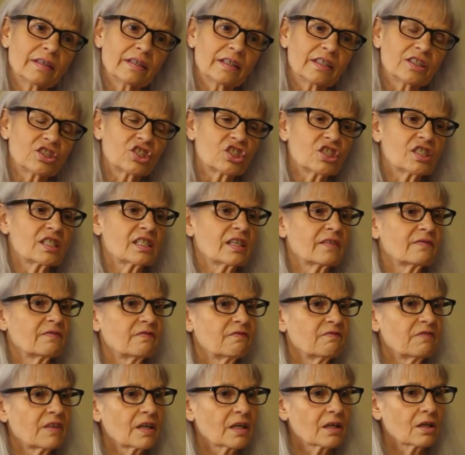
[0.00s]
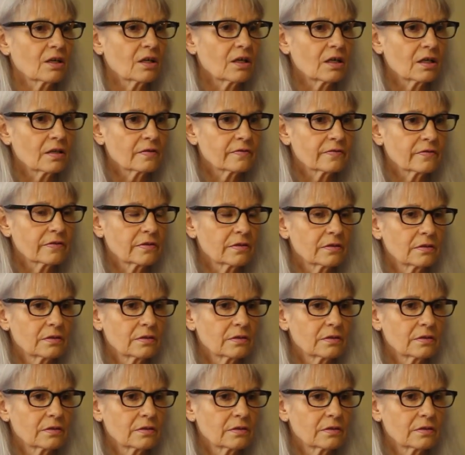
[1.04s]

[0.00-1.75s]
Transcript: And she said, fuck off.